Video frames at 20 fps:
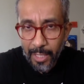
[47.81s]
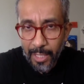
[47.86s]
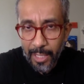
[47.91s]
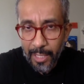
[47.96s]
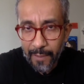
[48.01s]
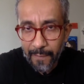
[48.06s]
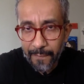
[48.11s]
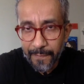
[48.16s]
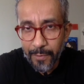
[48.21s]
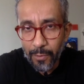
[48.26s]

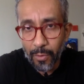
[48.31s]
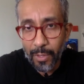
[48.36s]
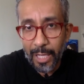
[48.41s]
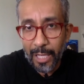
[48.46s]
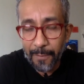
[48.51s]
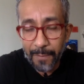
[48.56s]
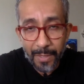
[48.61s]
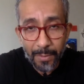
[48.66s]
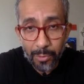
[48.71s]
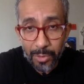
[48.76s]
If you don't
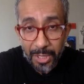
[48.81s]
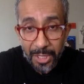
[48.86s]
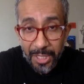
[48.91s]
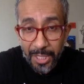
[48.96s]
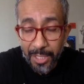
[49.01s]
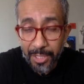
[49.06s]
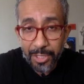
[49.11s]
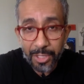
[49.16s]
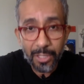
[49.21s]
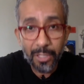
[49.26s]
have people's
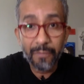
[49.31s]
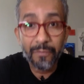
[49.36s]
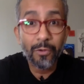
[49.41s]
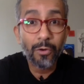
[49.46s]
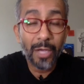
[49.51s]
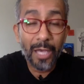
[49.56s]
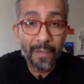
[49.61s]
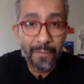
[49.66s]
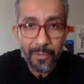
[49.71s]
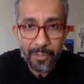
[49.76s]
attention, if you
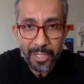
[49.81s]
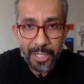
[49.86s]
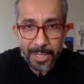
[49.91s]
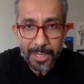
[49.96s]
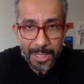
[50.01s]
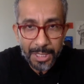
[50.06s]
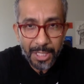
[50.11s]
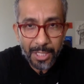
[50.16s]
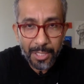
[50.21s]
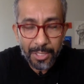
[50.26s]
don't have your
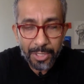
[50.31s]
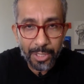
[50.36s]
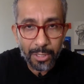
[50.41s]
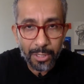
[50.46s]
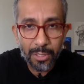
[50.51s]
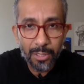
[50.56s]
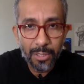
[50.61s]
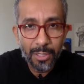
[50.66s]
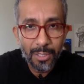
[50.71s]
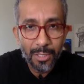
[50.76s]
kids'
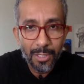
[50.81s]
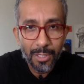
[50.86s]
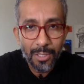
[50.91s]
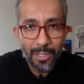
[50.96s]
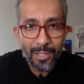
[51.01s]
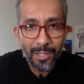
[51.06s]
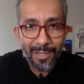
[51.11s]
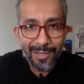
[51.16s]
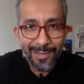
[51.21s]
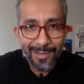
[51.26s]
attention,
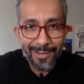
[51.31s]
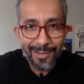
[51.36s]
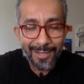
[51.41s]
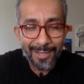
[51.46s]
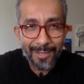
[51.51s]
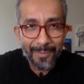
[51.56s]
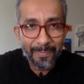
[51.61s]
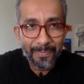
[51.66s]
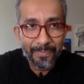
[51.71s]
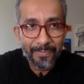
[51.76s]

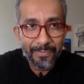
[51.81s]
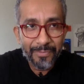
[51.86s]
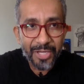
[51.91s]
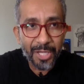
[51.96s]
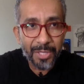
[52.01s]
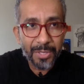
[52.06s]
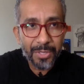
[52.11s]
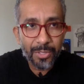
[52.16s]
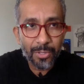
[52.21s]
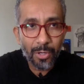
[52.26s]

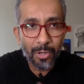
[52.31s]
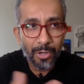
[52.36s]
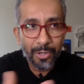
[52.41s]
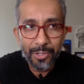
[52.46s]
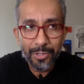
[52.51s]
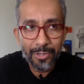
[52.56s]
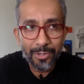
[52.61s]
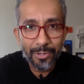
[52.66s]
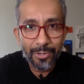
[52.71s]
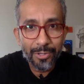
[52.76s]
chances are
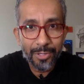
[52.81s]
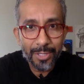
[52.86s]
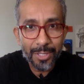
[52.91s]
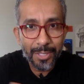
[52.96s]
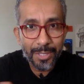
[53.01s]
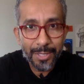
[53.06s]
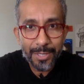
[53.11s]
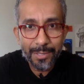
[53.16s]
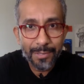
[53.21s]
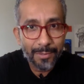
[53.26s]
they're
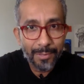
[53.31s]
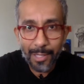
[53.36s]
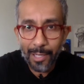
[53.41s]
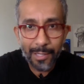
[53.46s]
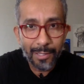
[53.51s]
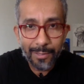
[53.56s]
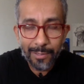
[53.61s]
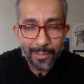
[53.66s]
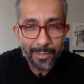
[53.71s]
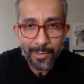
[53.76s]

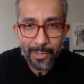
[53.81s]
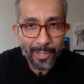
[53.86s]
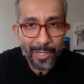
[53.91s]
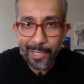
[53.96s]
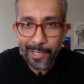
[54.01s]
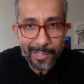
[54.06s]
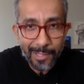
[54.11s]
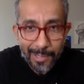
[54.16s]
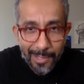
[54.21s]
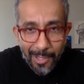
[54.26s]
not
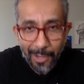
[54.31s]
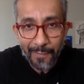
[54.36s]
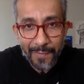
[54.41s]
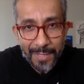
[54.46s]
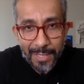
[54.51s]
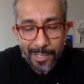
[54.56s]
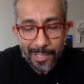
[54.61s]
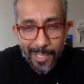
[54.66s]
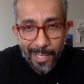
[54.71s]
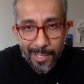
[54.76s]
going to,
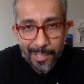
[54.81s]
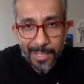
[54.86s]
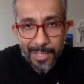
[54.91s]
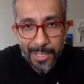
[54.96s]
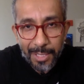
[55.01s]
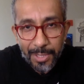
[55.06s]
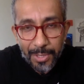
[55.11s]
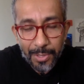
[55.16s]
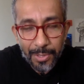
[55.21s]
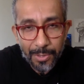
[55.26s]
obviously not
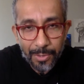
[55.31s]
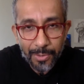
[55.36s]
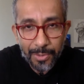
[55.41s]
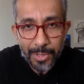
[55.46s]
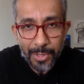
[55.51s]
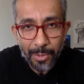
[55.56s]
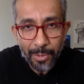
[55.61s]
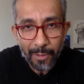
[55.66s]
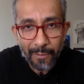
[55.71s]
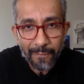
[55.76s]
listening to you,
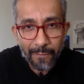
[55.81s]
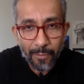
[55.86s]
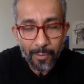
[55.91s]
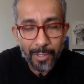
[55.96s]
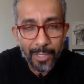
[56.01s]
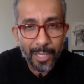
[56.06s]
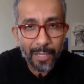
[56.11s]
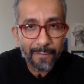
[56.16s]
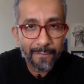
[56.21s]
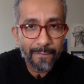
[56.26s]
so
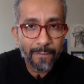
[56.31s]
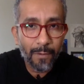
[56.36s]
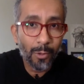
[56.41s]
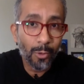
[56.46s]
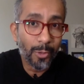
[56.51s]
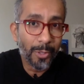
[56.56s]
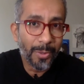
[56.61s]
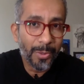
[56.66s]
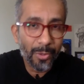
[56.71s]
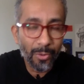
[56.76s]
therefore not
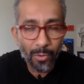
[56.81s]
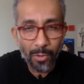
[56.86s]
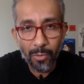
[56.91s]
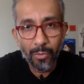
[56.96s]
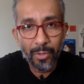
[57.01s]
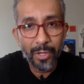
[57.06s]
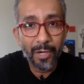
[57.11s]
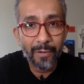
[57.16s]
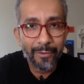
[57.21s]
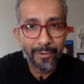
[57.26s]
following through on
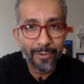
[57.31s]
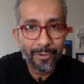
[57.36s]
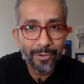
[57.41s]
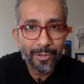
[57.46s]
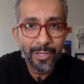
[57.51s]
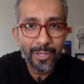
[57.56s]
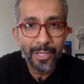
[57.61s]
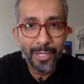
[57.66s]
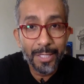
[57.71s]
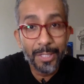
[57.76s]
whatever
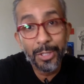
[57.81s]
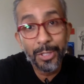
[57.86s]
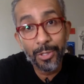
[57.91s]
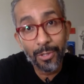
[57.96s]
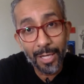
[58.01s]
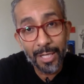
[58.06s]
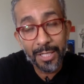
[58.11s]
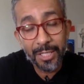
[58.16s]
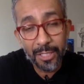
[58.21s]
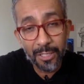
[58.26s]
it is
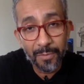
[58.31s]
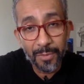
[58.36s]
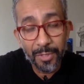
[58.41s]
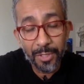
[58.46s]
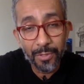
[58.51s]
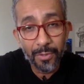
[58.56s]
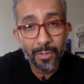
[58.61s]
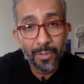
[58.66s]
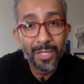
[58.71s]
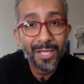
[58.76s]
you're asking them
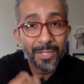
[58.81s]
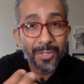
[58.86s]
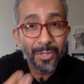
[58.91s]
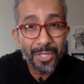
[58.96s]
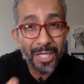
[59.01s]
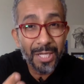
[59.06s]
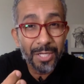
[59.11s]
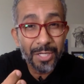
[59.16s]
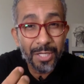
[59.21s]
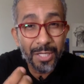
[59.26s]
to do. So
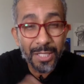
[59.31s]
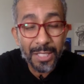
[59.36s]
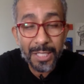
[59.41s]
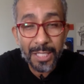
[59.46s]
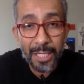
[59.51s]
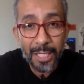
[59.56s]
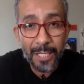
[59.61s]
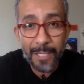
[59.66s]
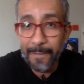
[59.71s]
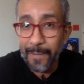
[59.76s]
attention is
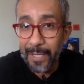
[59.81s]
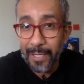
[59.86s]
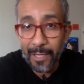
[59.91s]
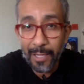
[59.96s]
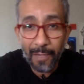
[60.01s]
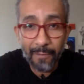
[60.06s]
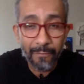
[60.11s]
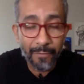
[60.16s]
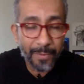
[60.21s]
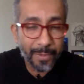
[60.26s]
key in
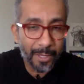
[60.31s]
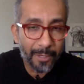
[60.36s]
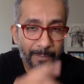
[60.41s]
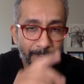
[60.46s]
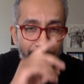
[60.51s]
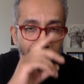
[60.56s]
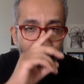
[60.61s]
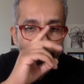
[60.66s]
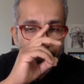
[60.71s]
everything.